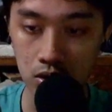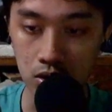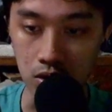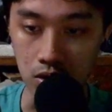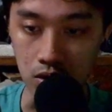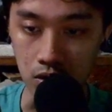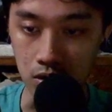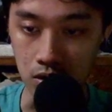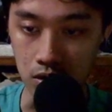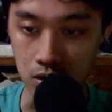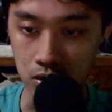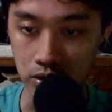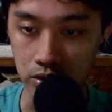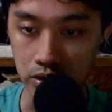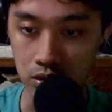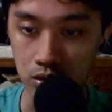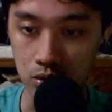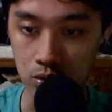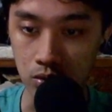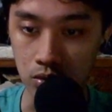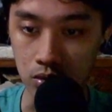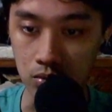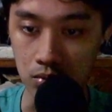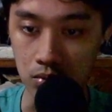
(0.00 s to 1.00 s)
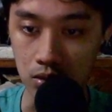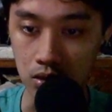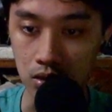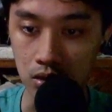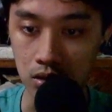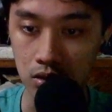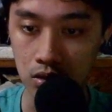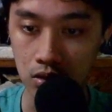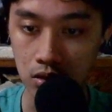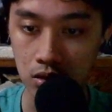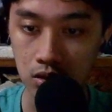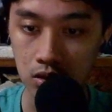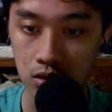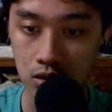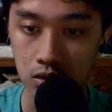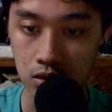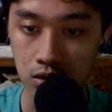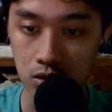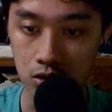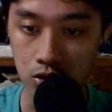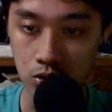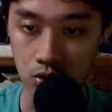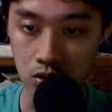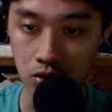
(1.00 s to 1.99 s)
and then the rest will be
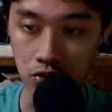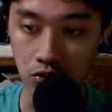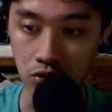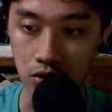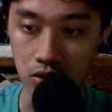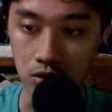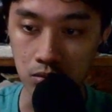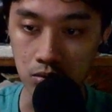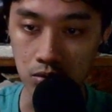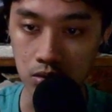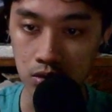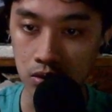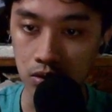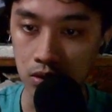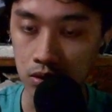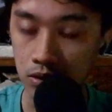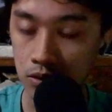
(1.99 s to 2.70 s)
tree farms.